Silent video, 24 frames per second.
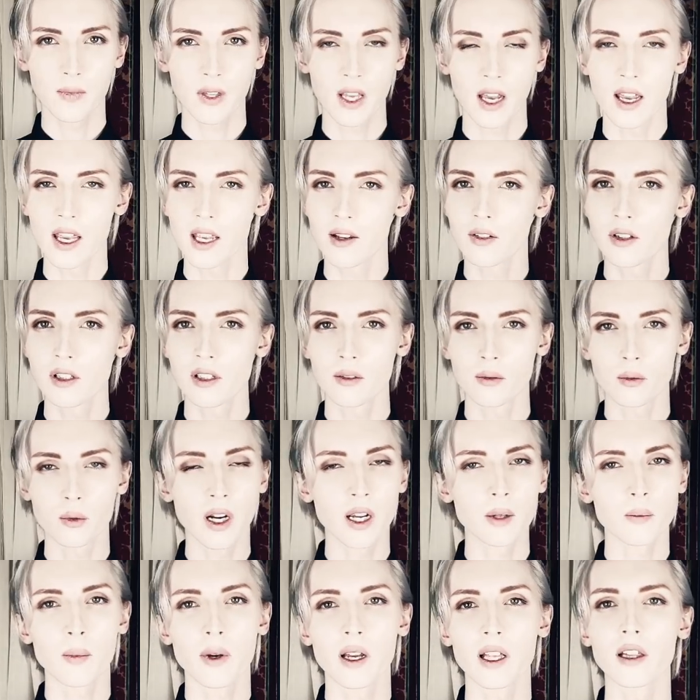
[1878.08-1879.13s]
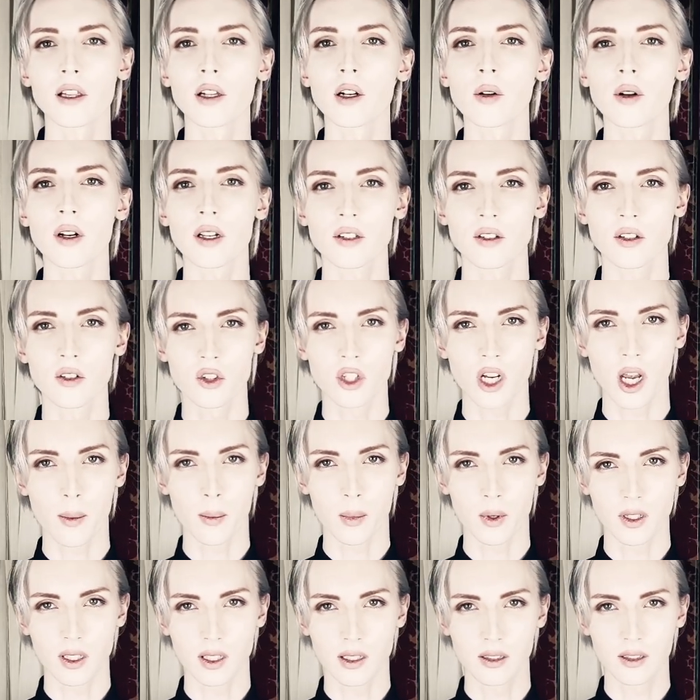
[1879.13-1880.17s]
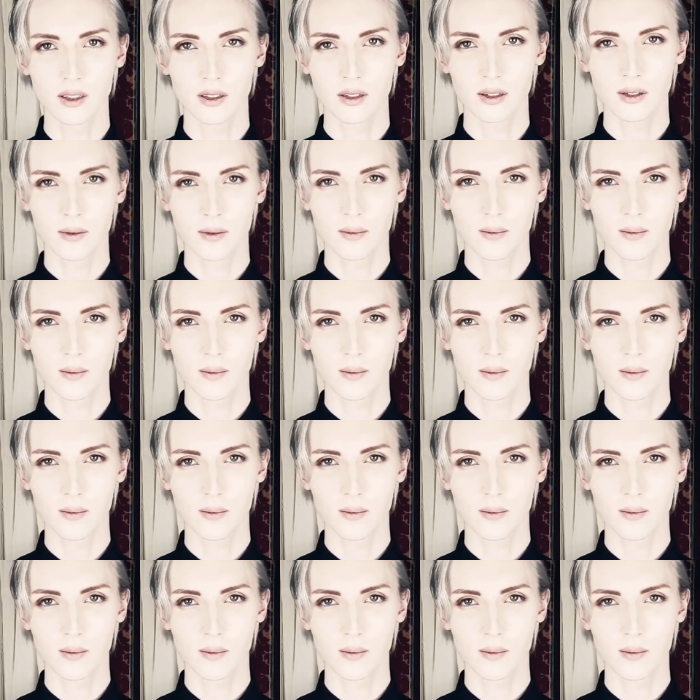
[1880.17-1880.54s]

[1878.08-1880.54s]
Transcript: I even write my lyrics in Japanese.